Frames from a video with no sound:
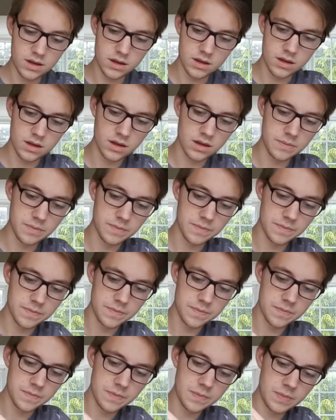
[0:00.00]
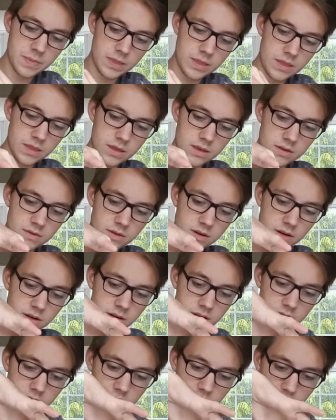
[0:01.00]
Right,
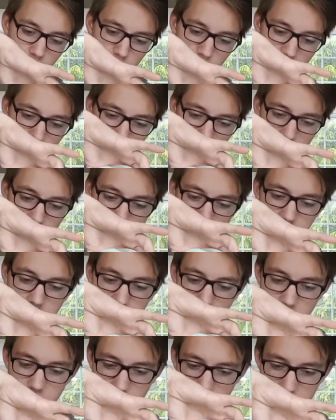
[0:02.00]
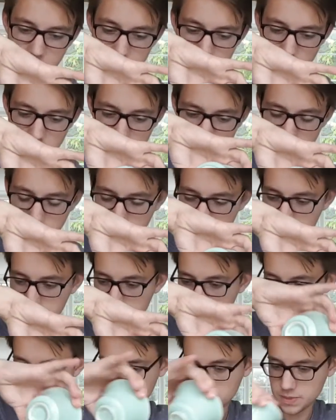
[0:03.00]
so just warming up this guy one quickly,
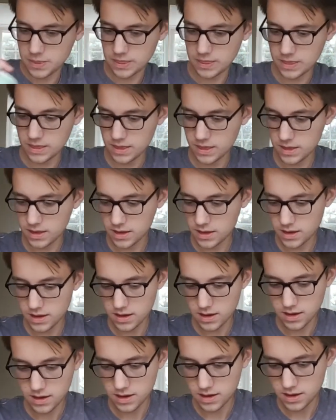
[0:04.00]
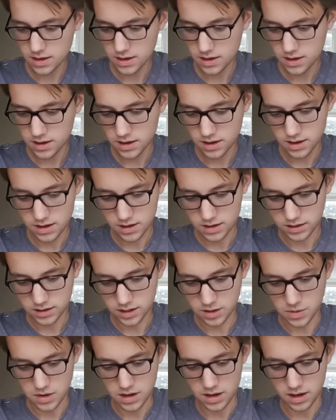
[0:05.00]

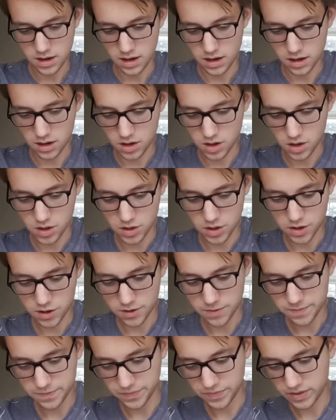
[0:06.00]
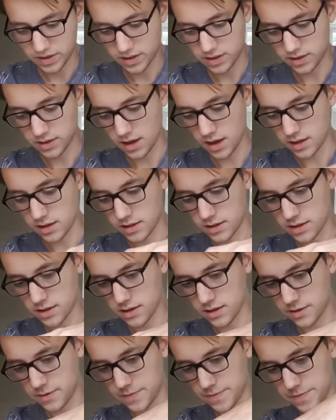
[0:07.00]
so we can get a good sense
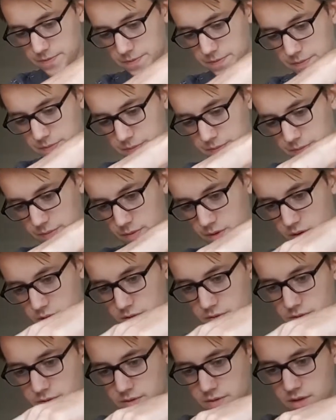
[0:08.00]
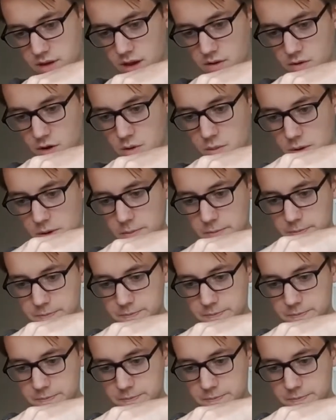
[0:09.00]
of the aroma.